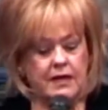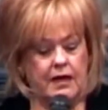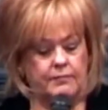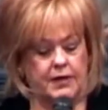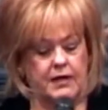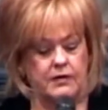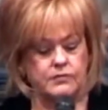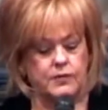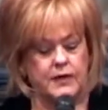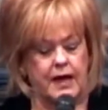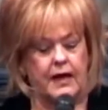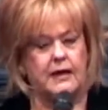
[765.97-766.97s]
Because we
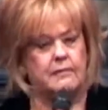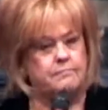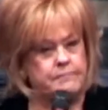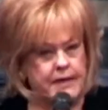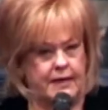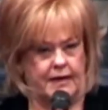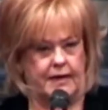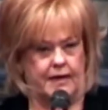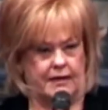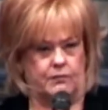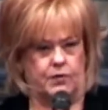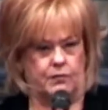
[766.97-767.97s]
got to admit
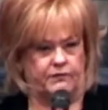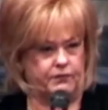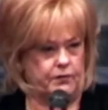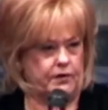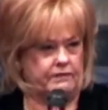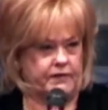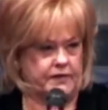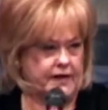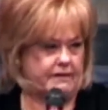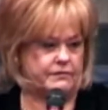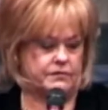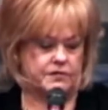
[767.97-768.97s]
it, we're full of the
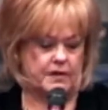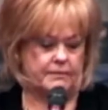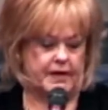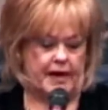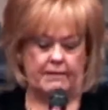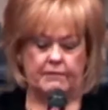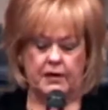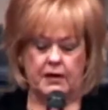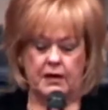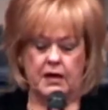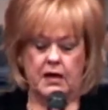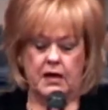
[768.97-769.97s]
devil sometimes.
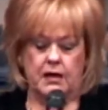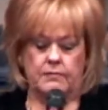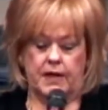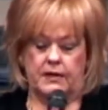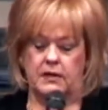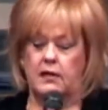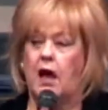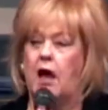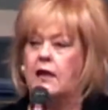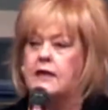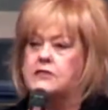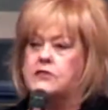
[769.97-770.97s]
But
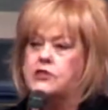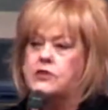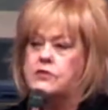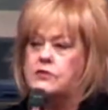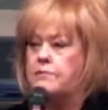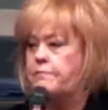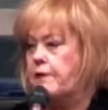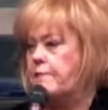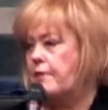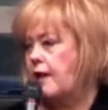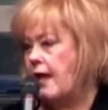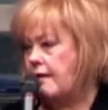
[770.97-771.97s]
God is using
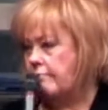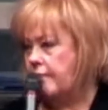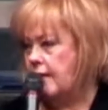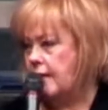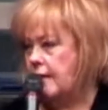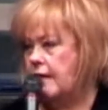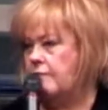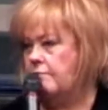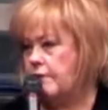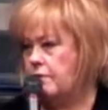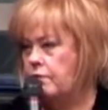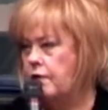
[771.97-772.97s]
people like me and
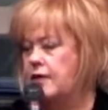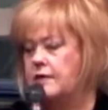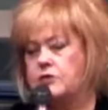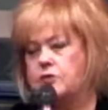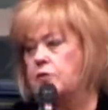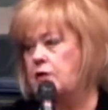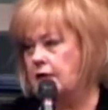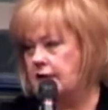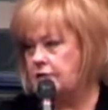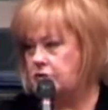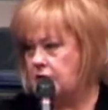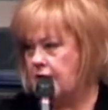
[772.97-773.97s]
Bill Wiese to clean
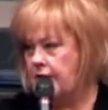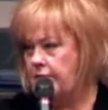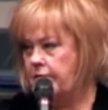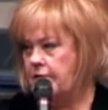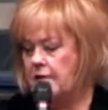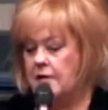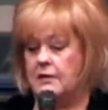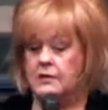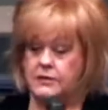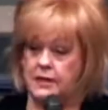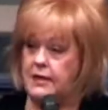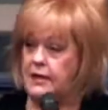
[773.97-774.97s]
us up.
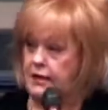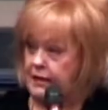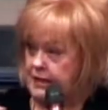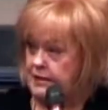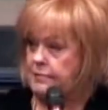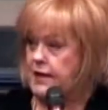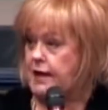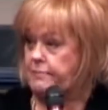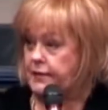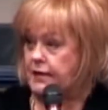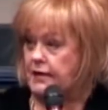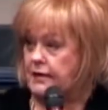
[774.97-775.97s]
See, he cleaned me up
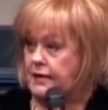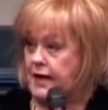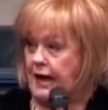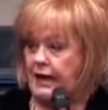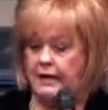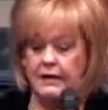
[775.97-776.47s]
again today.